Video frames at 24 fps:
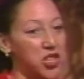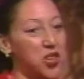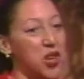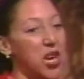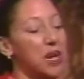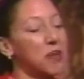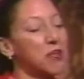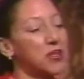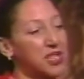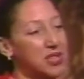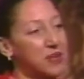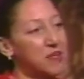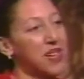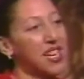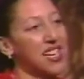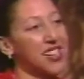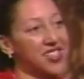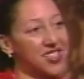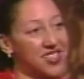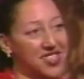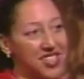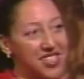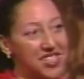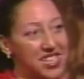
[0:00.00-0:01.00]
you're able to
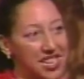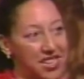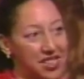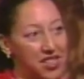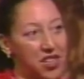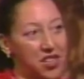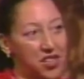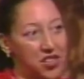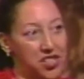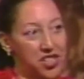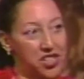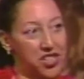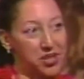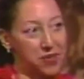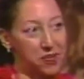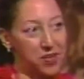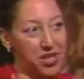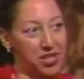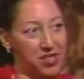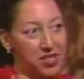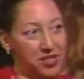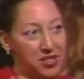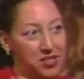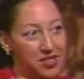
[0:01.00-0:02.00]
manage the technology
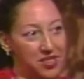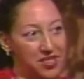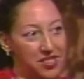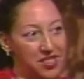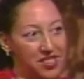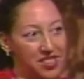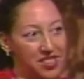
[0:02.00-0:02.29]
better.